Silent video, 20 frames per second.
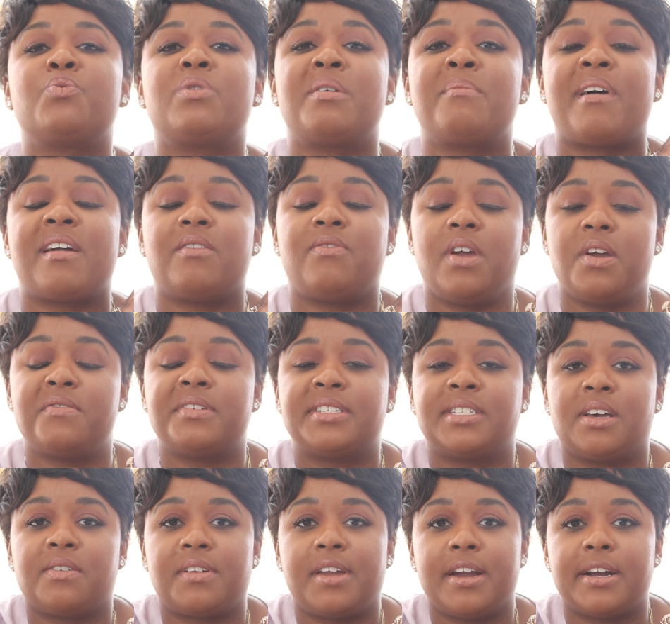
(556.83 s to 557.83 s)
one of my favorite
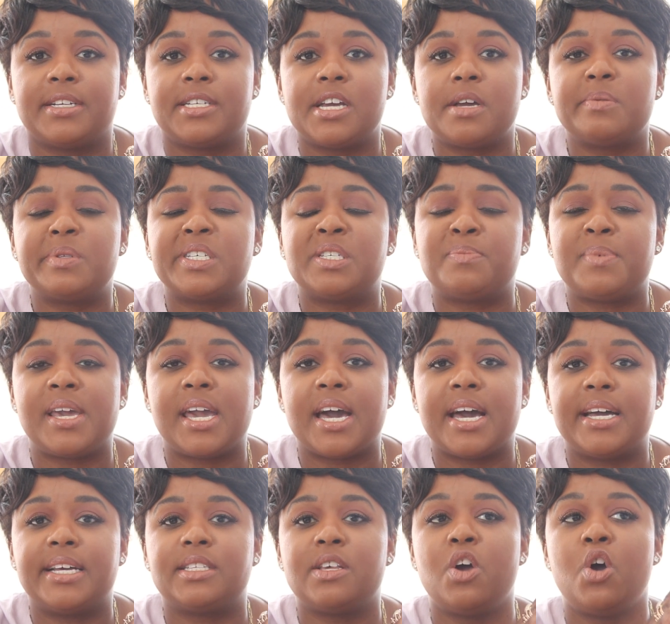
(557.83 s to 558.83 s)
self-care tips is
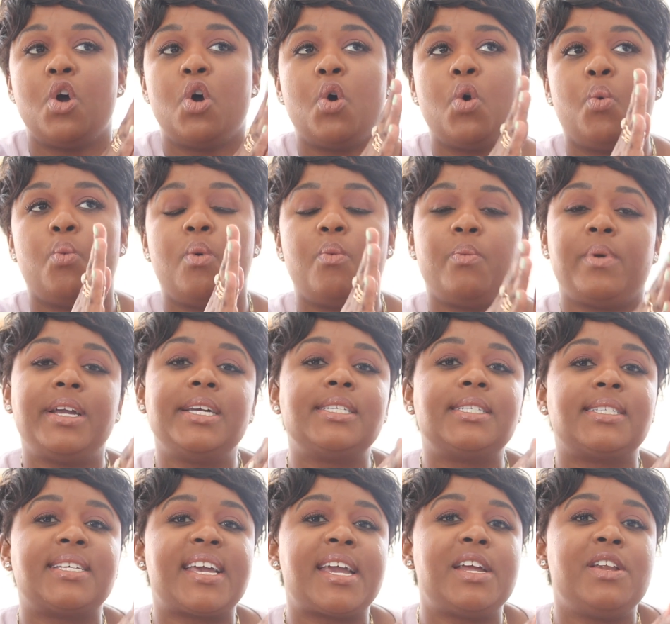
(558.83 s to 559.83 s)
because when we
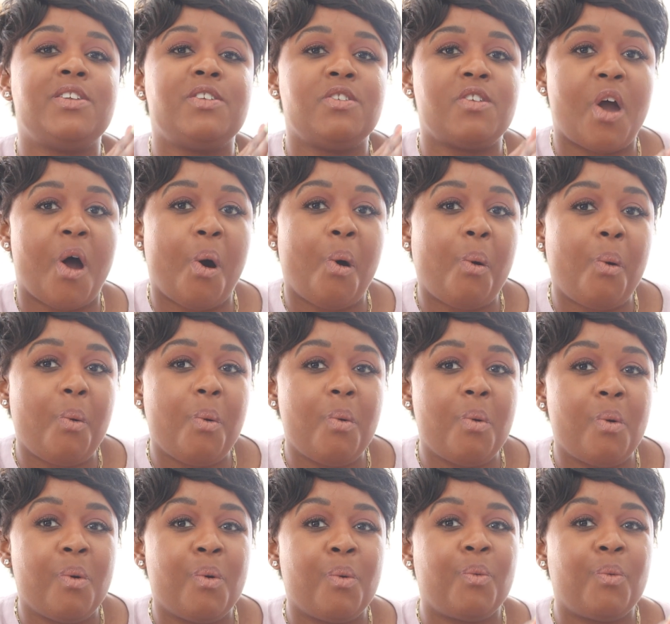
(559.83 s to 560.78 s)
say no,